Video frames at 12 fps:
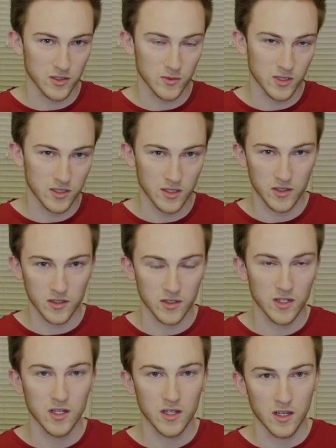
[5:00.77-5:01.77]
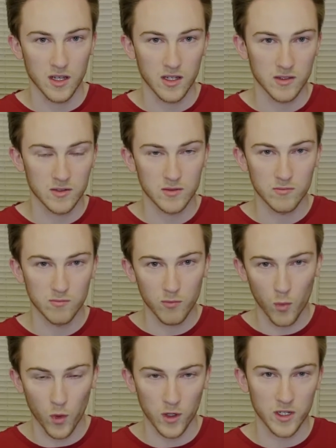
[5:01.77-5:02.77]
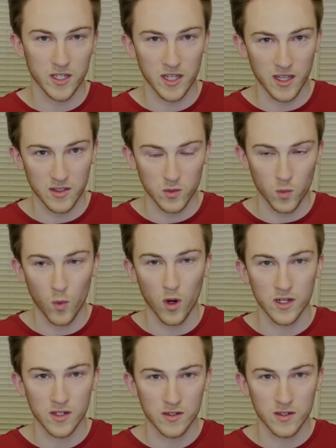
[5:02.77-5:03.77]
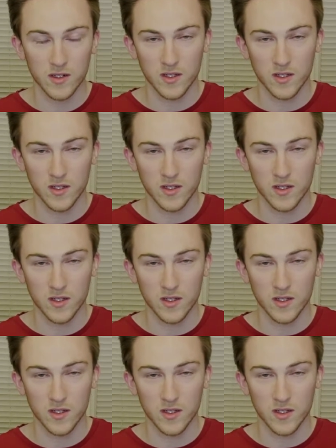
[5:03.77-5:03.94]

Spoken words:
to each other, working as one